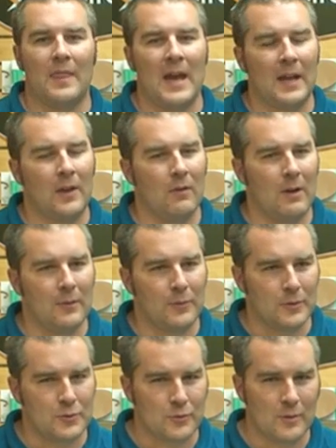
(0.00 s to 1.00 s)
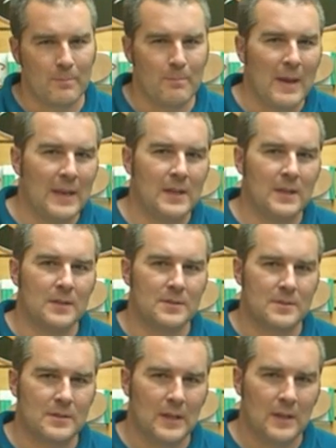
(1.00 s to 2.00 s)
and that can offer
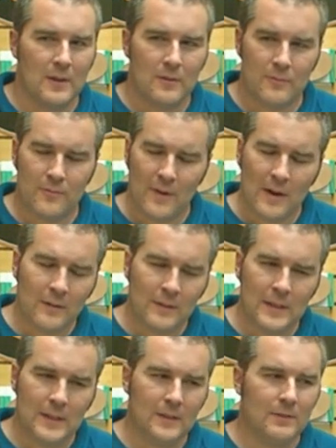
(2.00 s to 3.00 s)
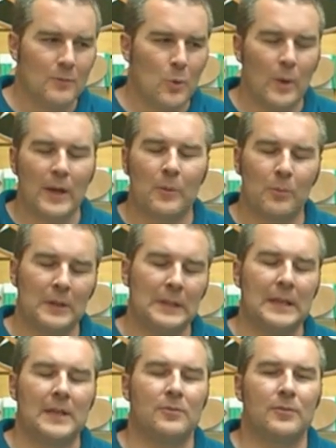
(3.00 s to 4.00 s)
tremendous, fairly quick
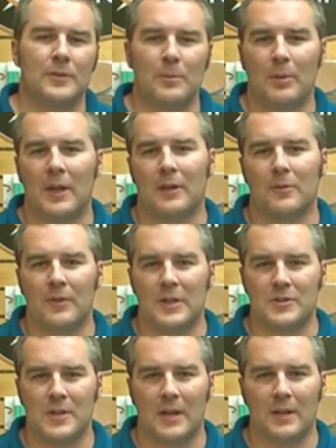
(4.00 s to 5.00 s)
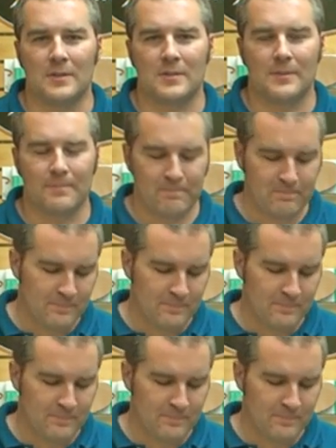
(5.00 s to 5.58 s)
relief to plantar fasciitis.